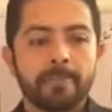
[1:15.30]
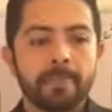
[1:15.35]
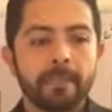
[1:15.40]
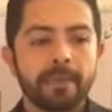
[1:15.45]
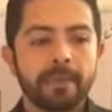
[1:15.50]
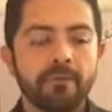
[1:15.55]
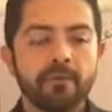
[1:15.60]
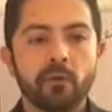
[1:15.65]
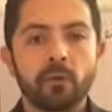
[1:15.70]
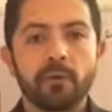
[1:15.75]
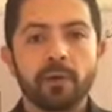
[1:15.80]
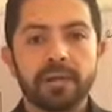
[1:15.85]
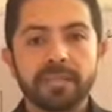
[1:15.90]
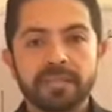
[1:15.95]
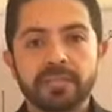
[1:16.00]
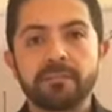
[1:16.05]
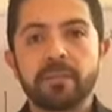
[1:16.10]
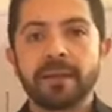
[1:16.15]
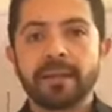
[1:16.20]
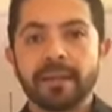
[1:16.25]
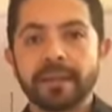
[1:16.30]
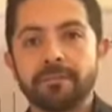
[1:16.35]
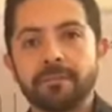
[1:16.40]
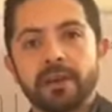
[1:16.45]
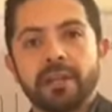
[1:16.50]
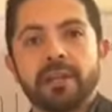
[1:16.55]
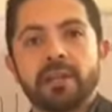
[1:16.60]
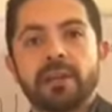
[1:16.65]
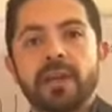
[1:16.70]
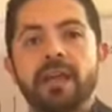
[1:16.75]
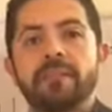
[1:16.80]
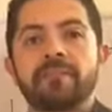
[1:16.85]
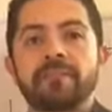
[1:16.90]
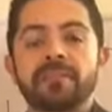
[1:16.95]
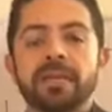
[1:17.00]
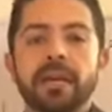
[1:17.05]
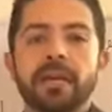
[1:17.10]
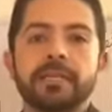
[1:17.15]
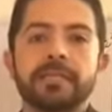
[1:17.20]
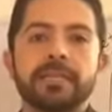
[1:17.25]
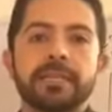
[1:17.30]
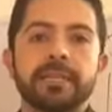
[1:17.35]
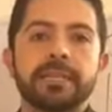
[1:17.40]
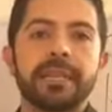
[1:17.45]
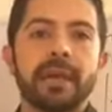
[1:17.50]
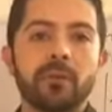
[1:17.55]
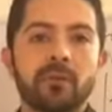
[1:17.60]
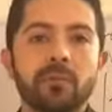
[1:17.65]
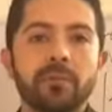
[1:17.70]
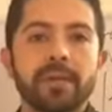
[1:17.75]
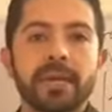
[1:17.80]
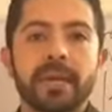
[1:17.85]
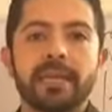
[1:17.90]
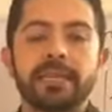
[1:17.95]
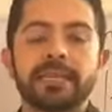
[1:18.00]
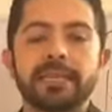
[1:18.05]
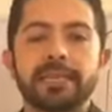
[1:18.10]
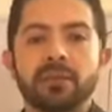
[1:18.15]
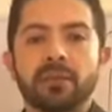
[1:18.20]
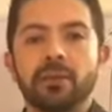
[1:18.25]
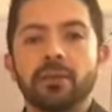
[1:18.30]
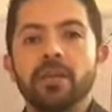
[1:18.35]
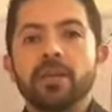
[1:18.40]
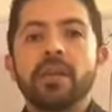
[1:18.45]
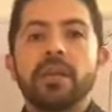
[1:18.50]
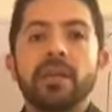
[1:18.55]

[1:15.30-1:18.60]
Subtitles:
if you're already spending money on advertising, that will be ideal.